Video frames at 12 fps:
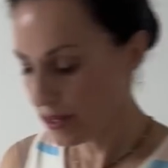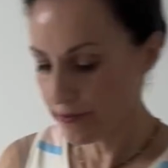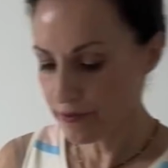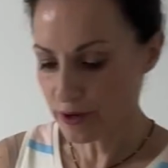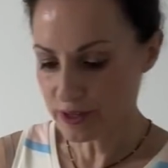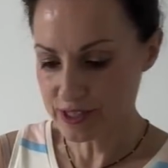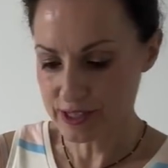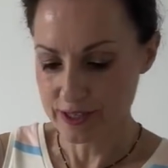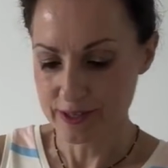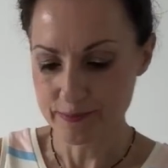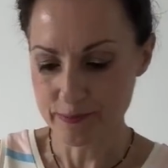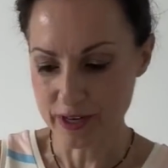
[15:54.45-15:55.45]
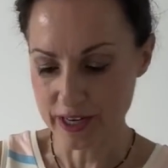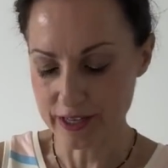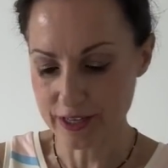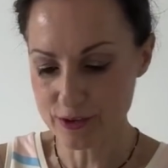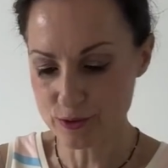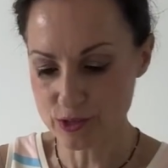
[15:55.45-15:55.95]
I've got my
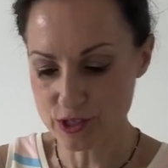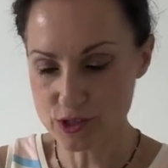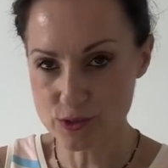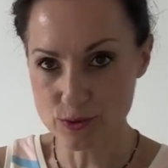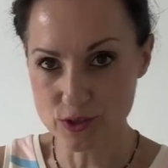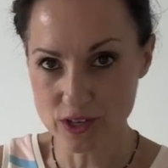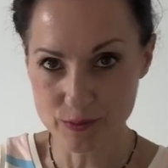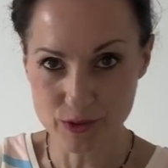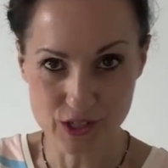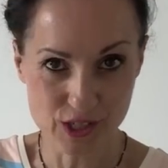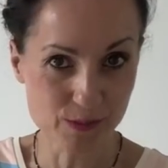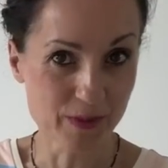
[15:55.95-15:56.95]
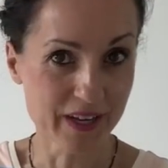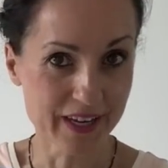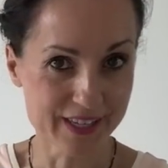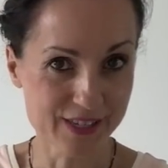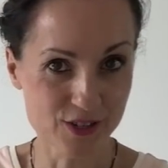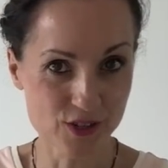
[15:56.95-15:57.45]
Eco Tea Studio, which is my
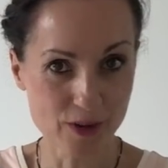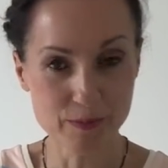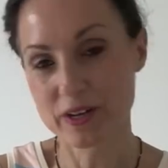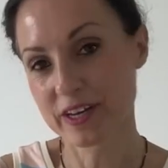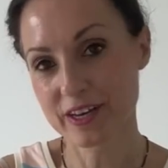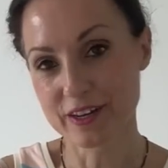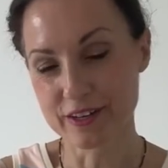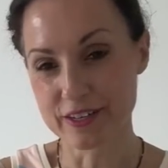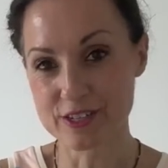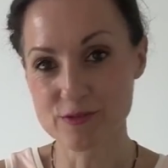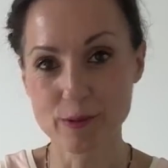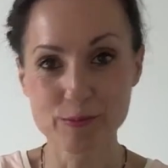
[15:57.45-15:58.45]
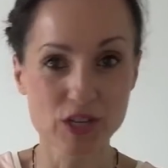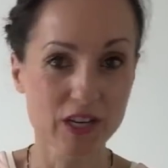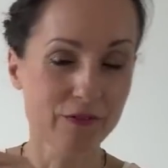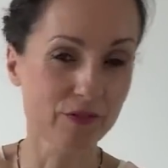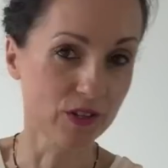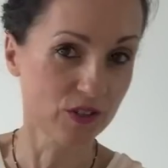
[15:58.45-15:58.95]
Etsy shop, link in the description.
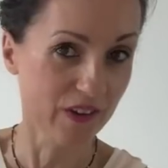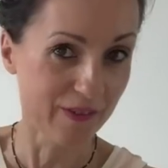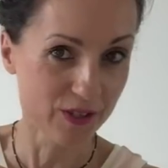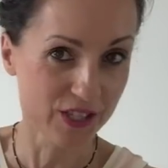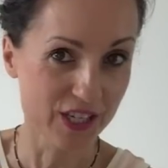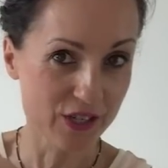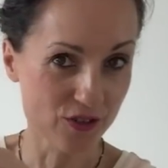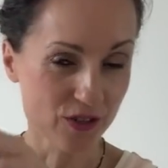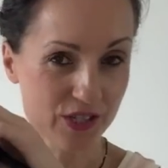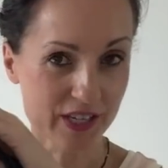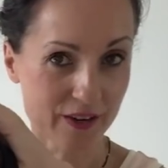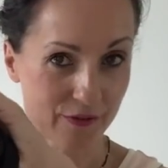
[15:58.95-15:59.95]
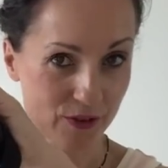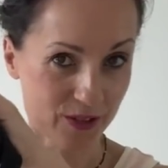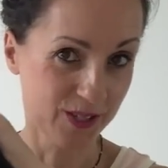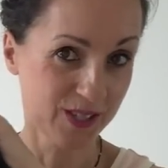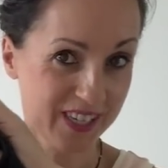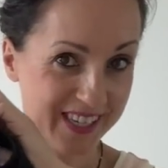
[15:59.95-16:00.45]
I've got travel t-shirts and I've got
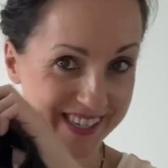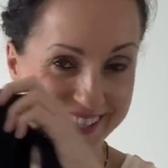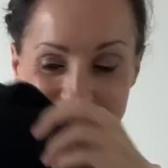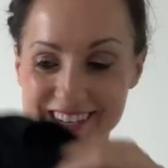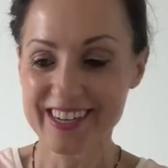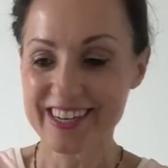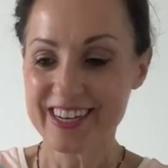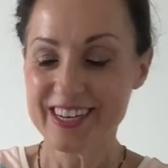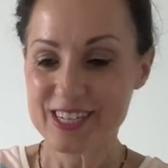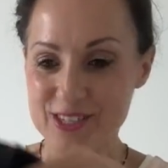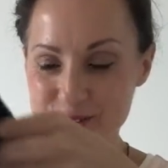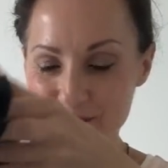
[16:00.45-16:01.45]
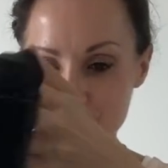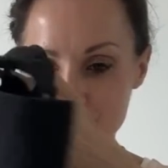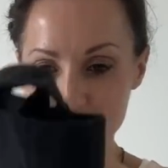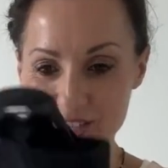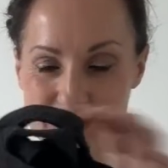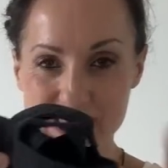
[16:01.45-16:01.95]
this. So this
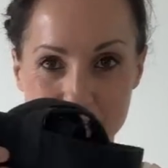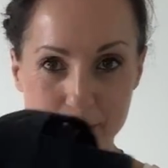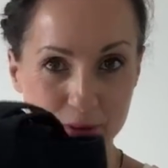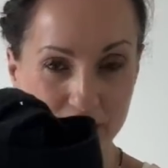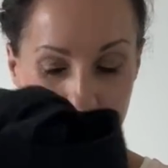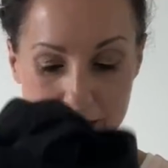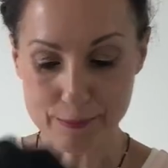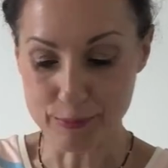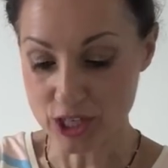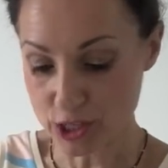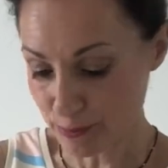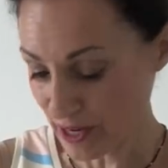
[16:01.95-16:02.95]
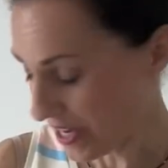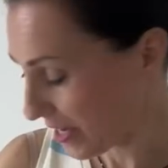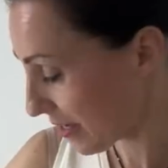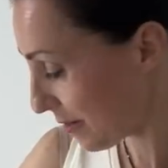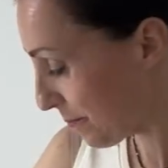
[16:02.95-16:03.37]
is just like my little beach bag.